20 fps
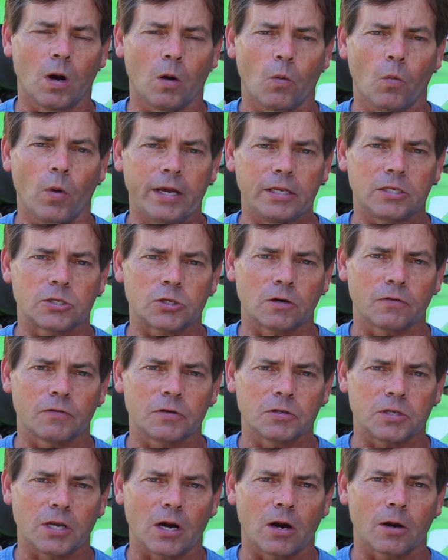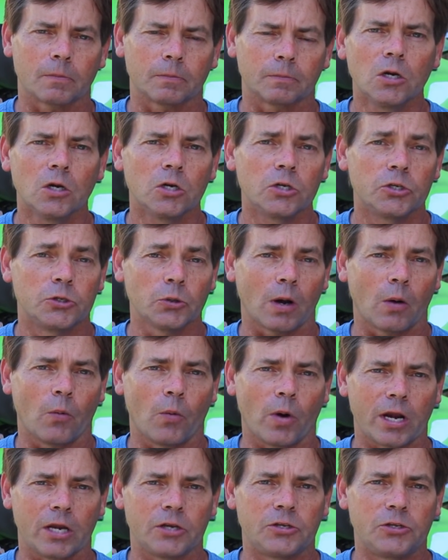a white surface there. Do I
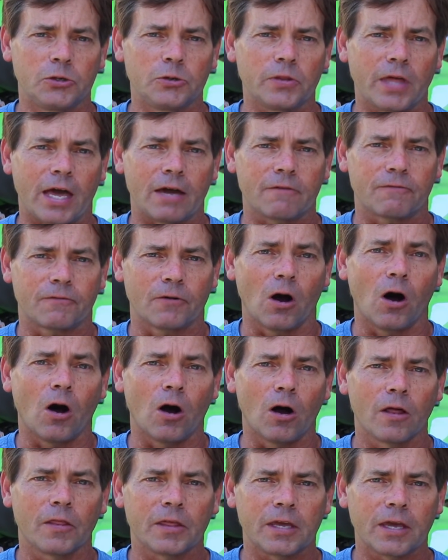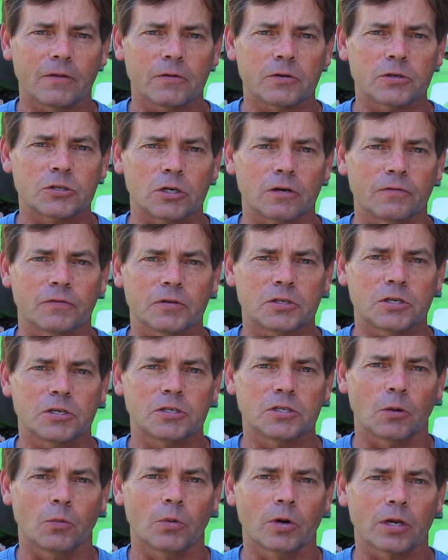want to do that for all the other
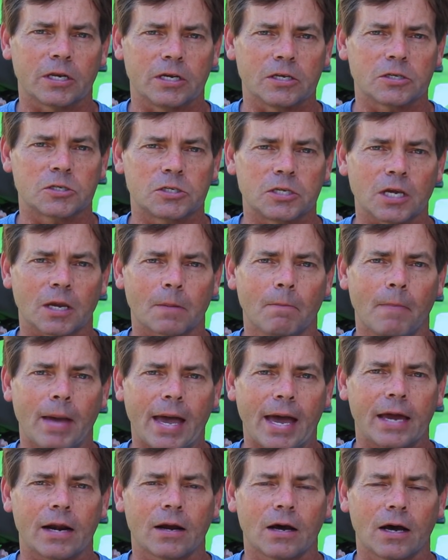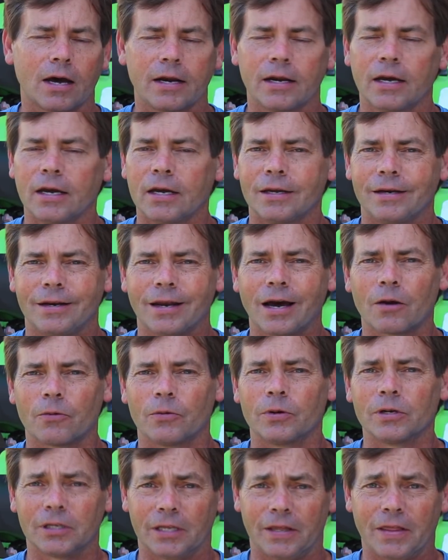surfaces that we're going to stick matte on? Not
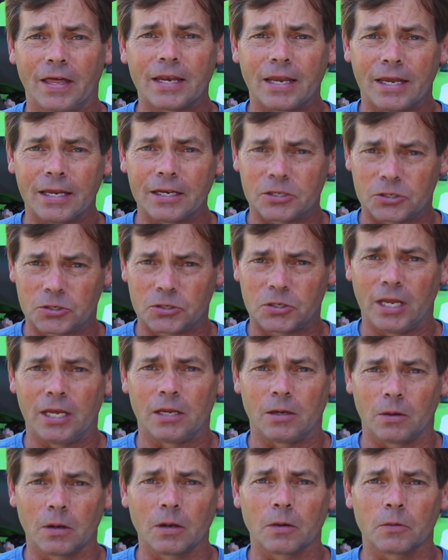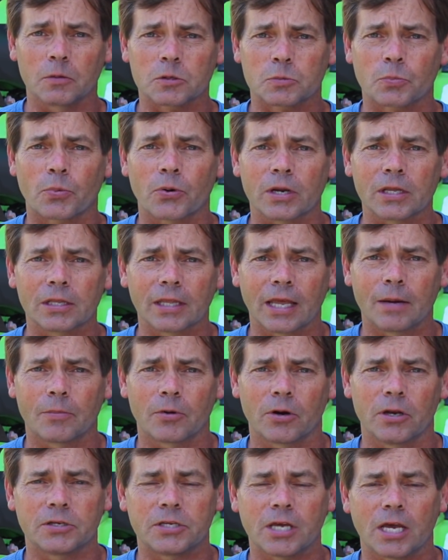really. It was pretty
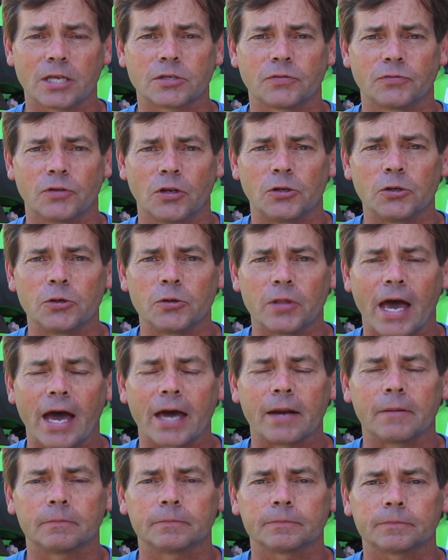labor intensive to do that.